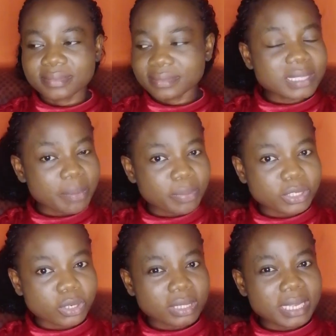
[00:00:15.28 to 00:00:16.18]
What is
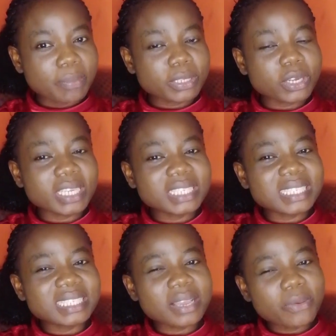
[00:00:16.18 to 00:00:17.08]
temperature? Temperature is
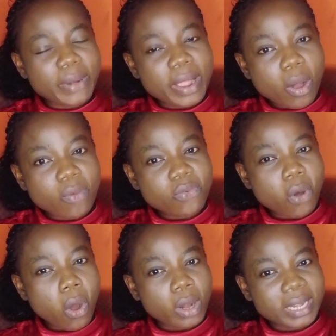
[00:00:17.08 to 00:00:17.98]
the degree of
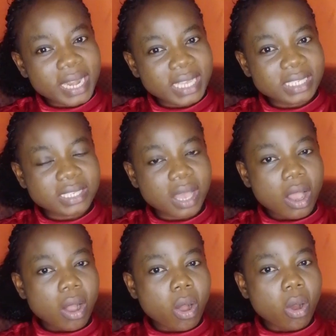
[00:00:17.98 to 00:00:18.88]
hotness
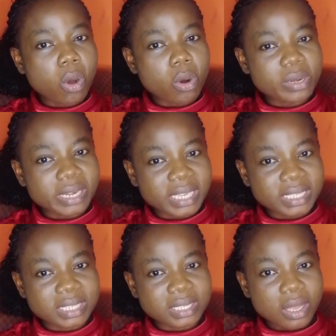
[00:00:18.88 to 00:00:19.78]
or
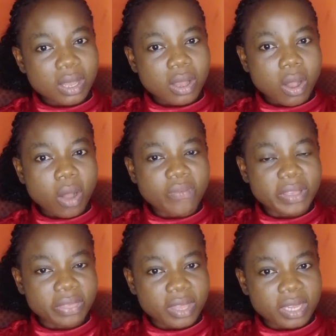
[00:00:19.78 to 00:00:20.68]
coldness of
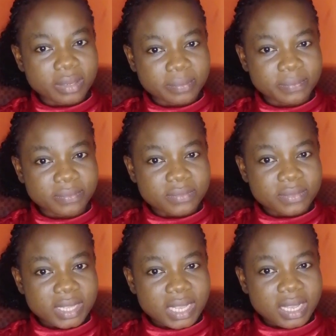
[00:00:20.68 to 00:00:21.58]
a thing.
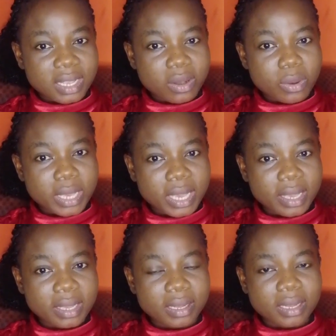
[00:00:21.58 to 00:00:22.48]

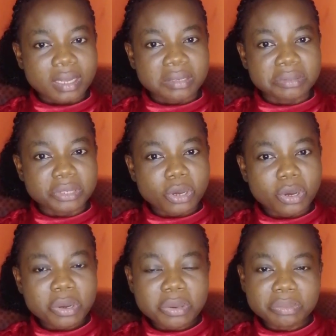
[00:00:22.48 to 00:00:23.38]
Okay? You
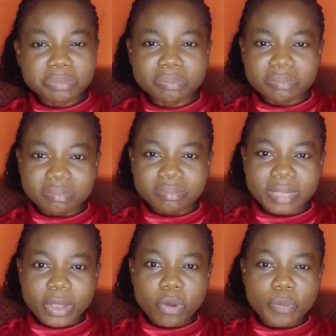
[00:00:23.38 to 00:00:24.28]
know,
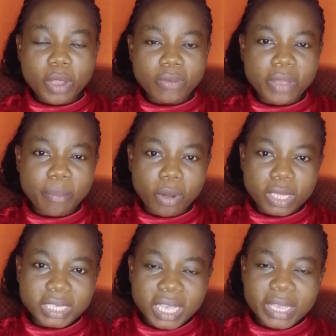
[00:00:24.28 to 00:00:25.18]
it could be of a
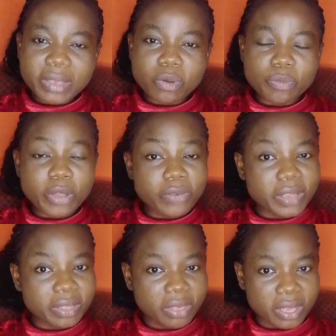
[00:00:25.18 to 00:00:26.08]
body, it could be of
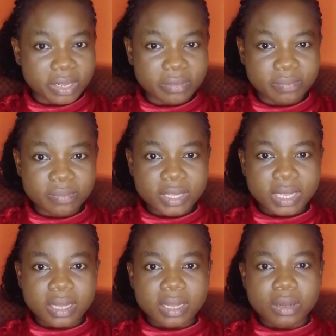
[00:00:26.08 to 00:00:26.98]
a thing.
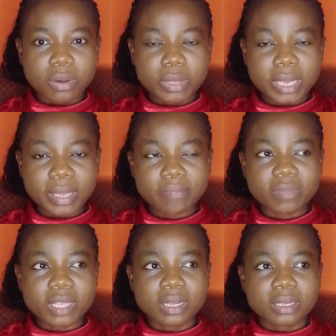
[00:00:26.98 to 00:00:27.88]
Okay?
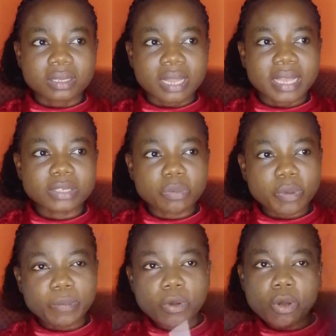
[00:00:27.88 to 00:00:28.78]
Like some
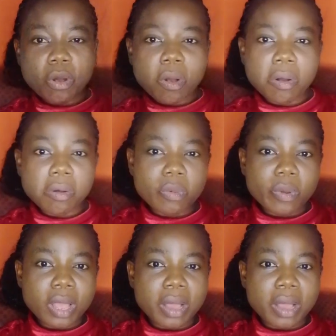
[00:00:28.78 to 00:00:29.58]
people